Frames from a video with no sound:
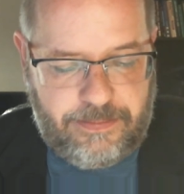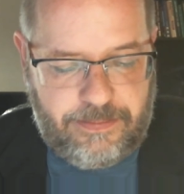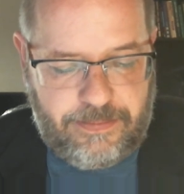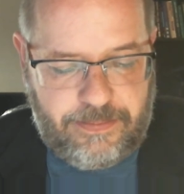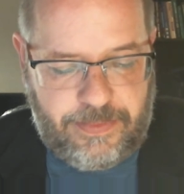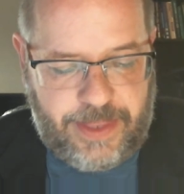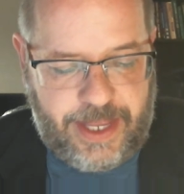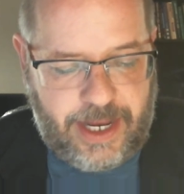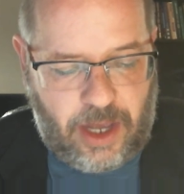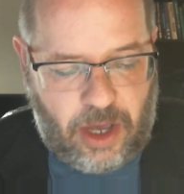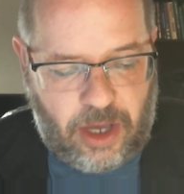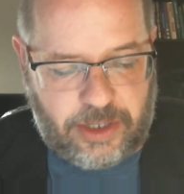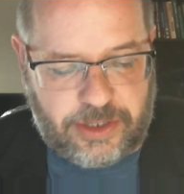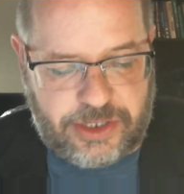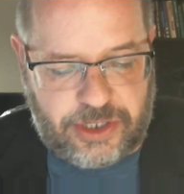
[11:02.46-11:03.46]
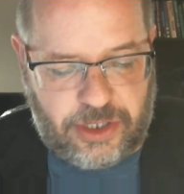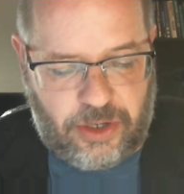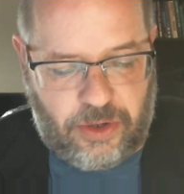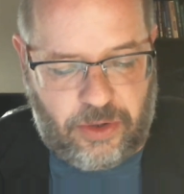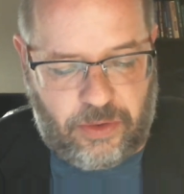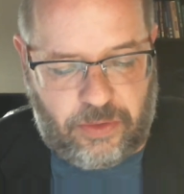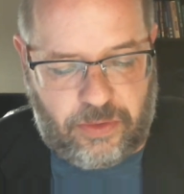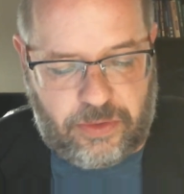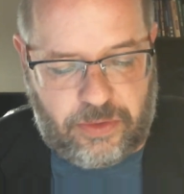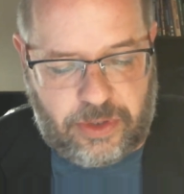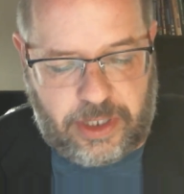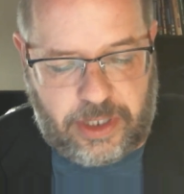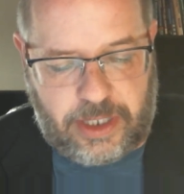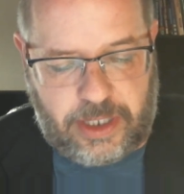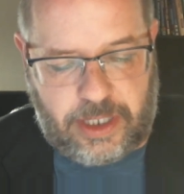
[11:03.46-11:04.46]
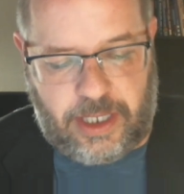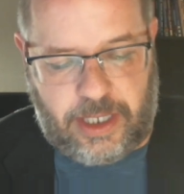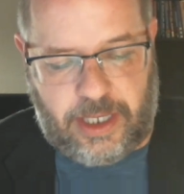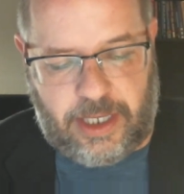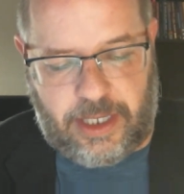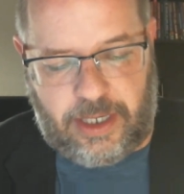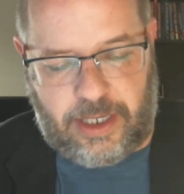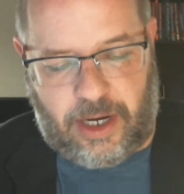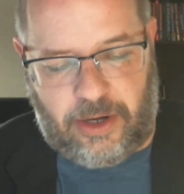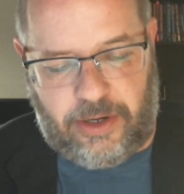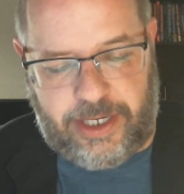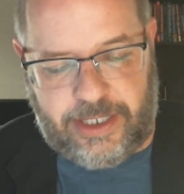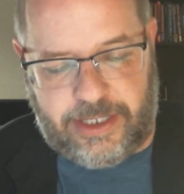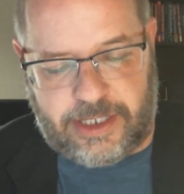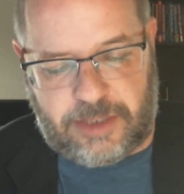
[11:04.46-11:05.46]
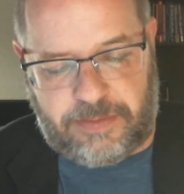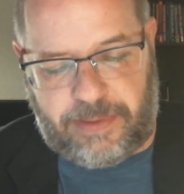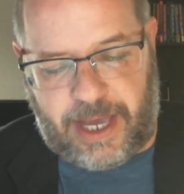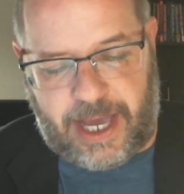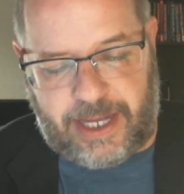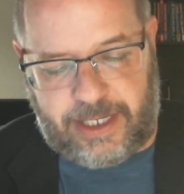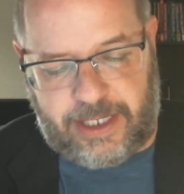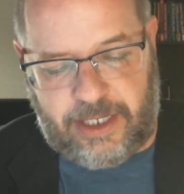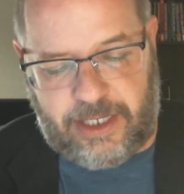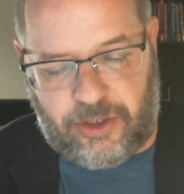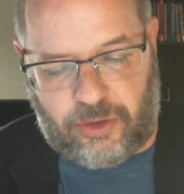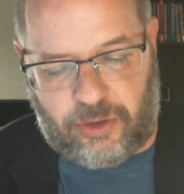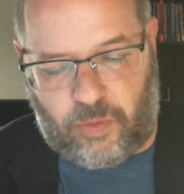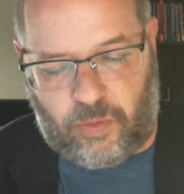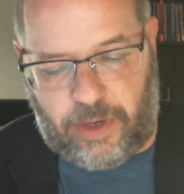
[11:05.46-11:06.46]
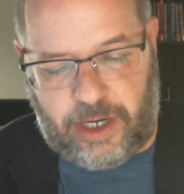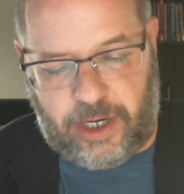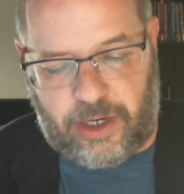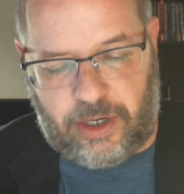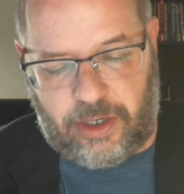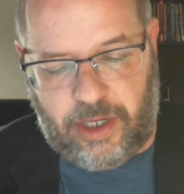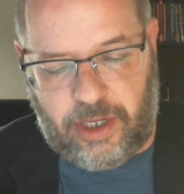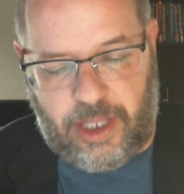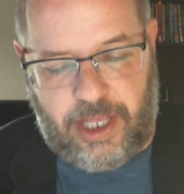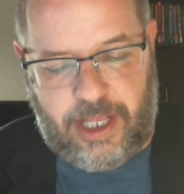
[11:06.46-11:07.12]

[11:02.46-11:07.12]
They also are in a spot here where